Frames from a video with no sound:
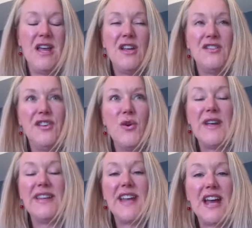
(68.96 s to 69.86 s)
so
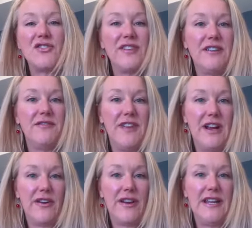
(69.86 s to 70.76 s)
it's actually a
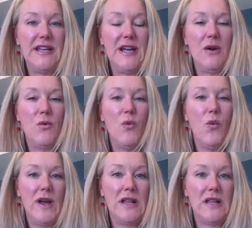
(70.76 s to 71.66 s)
very
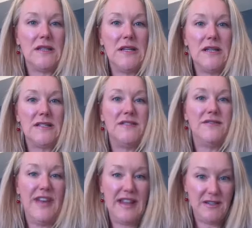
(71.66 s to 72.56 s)

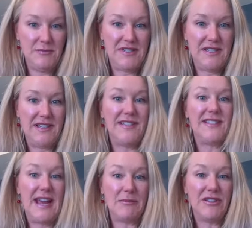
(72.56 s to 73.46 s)
well-developed,
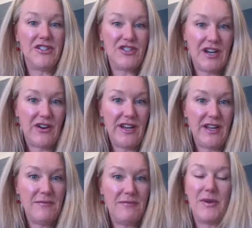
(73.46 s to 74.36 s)
established
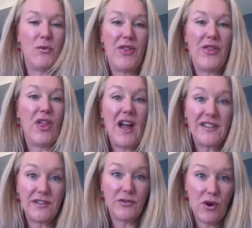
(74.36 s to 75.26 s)
area, but with lots
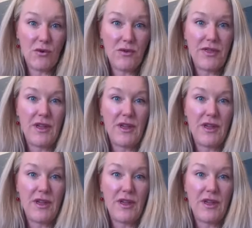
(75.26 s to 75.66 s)
of growth.